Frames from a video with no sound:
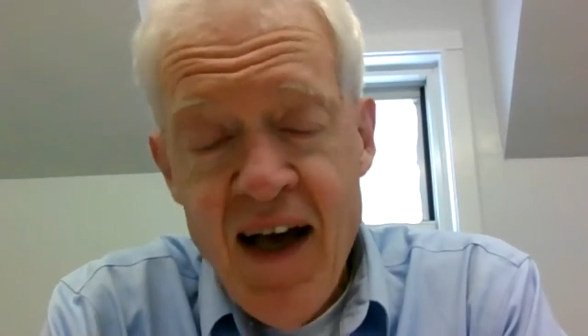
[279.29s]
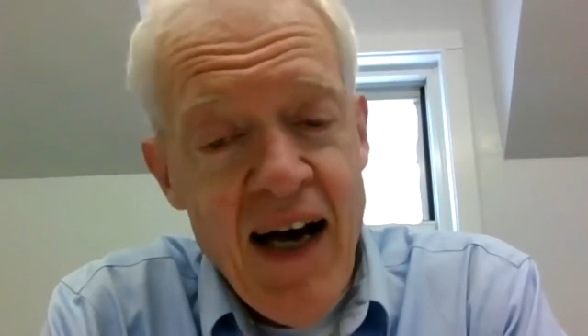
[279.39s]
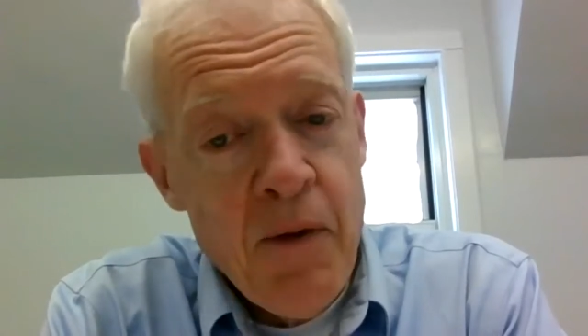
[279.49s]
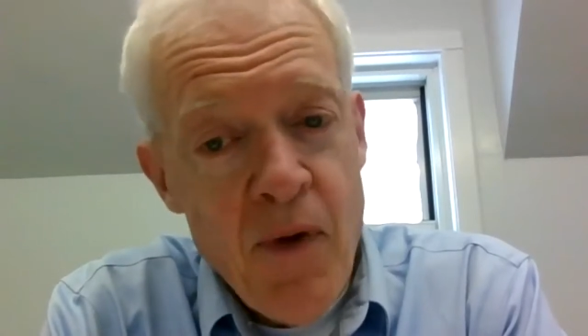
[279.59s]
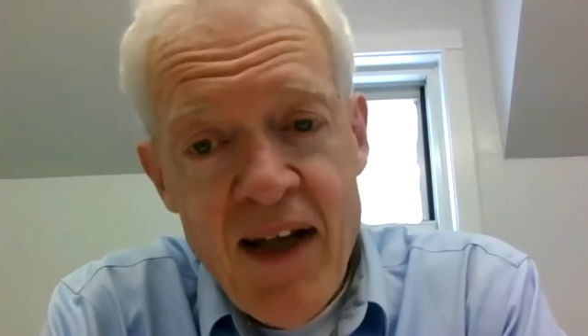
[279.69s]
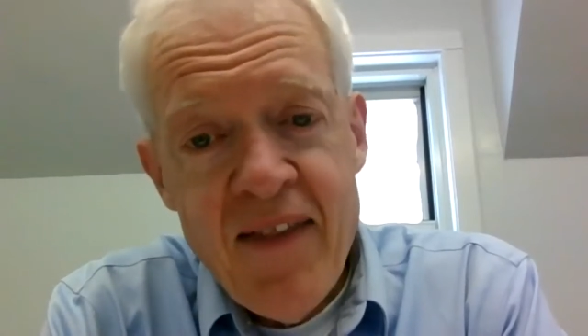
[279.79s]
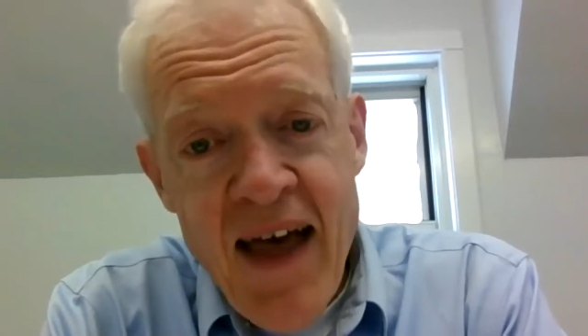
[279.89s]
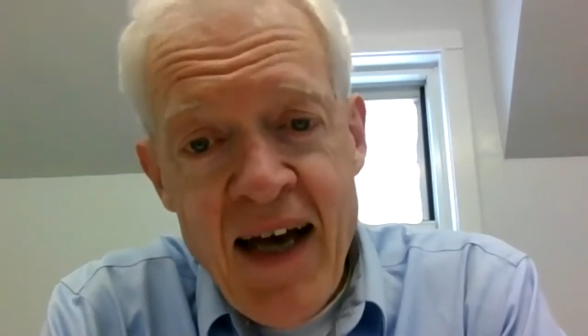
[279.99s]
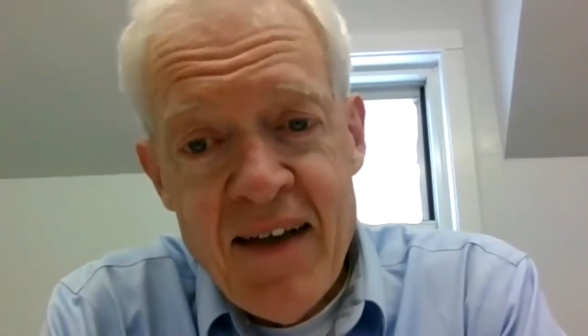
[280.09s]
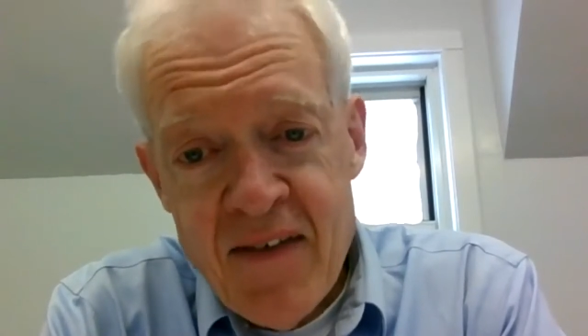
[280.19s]
I read
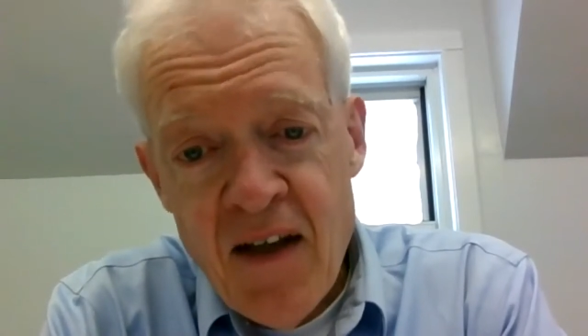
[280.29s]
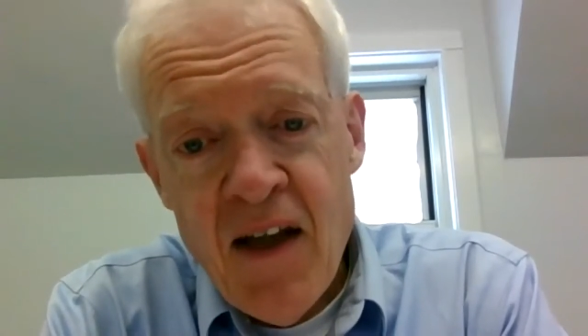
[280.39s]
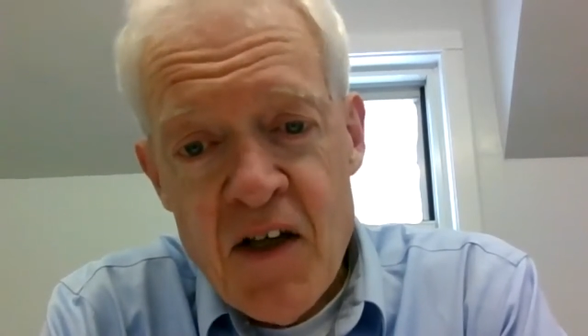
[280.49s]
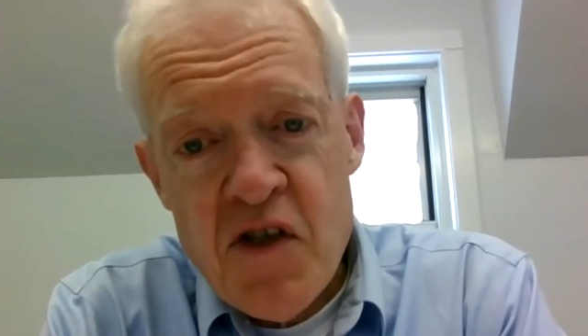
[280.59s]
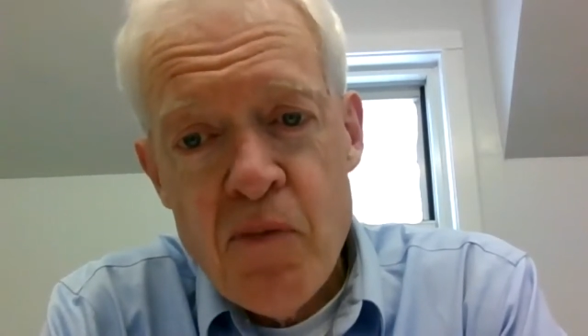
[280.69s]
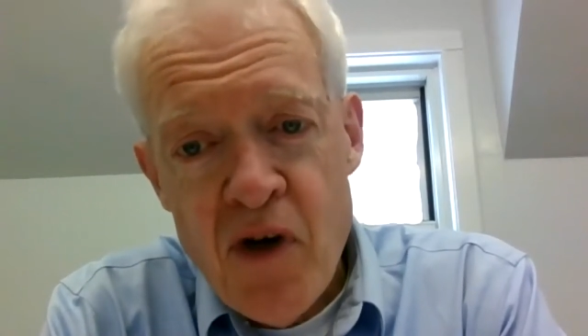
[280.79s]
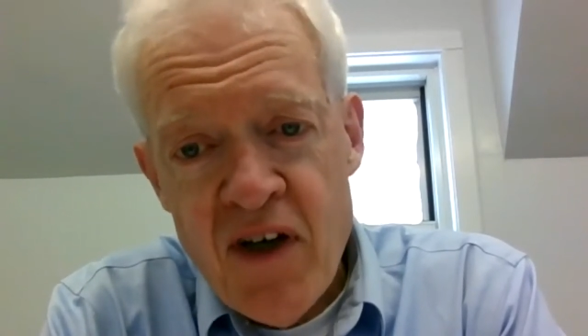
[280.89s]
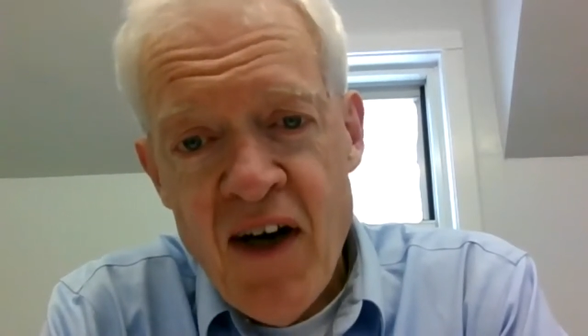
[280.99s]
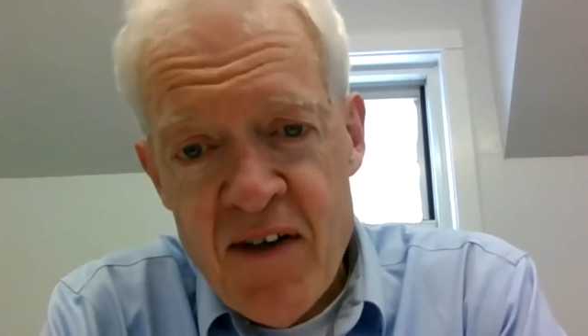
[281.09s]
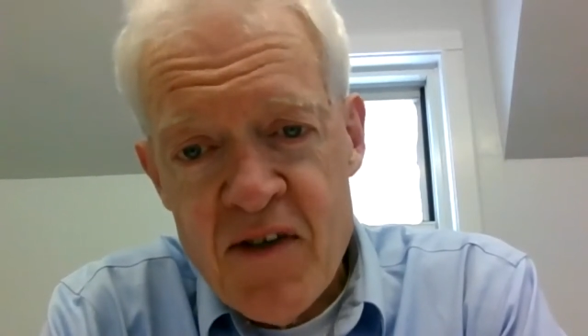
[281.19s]
that in the
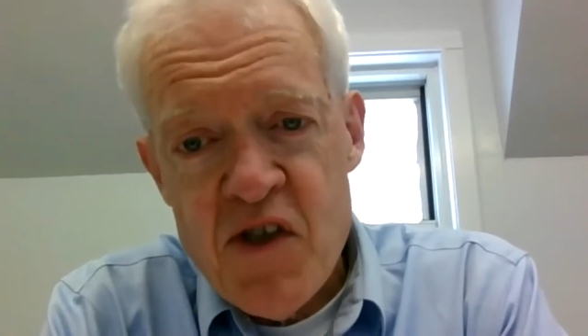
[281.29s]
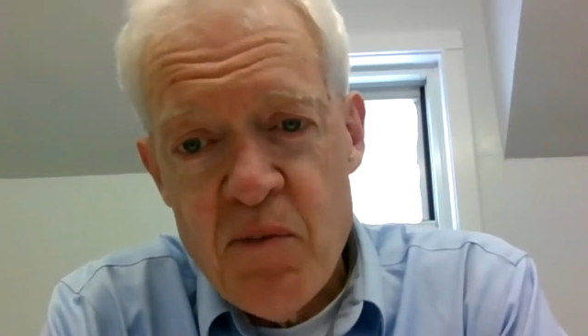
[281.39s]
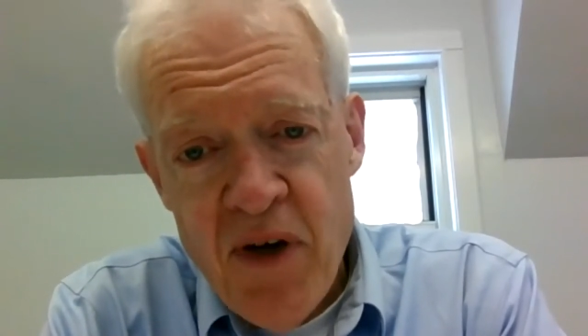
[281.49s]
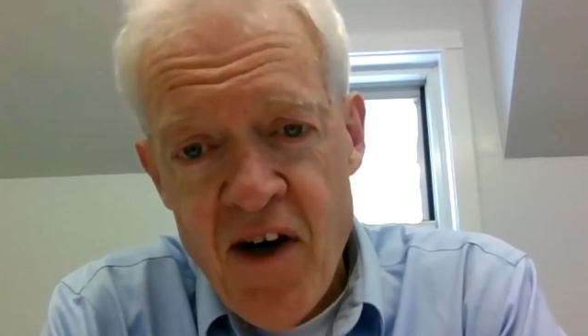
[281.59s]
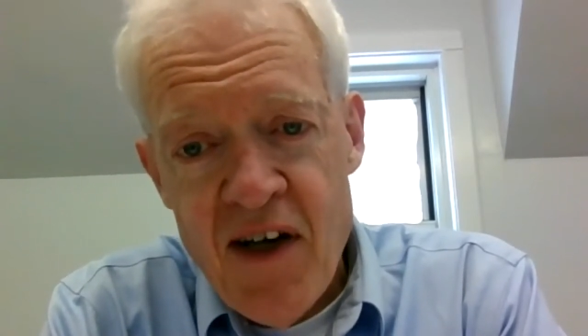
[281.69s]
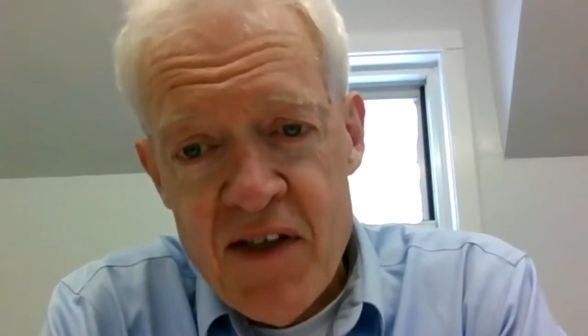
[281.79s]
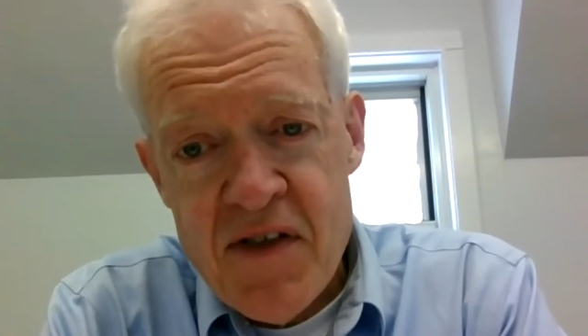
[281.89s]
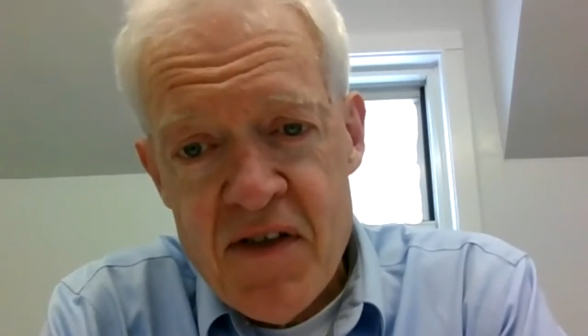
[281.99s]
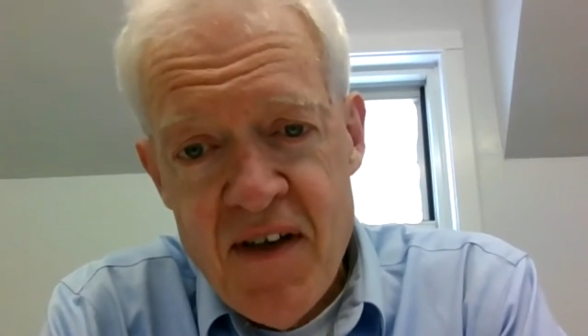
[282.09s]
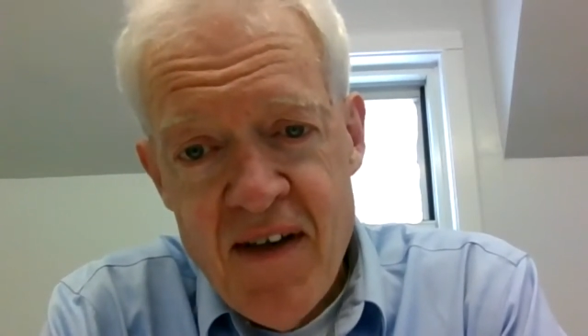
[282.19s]
Luxembourg Gardens in Paris.